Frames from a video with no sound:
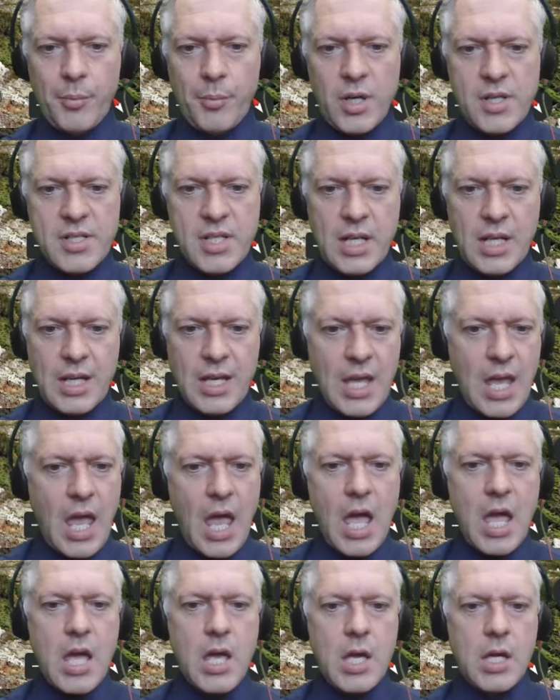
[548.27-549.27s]
pressing
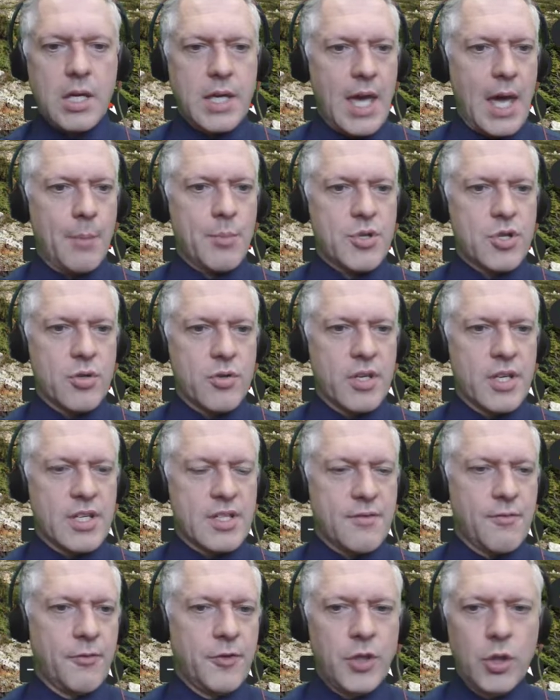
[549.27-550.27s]
capture
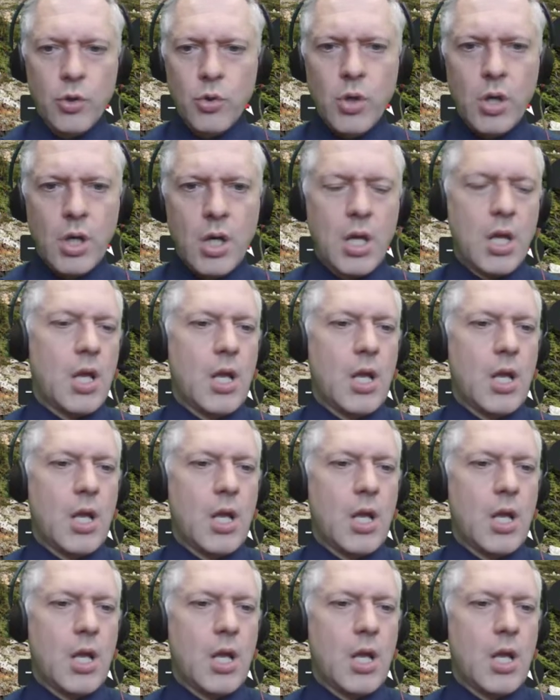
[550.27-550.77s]
this view.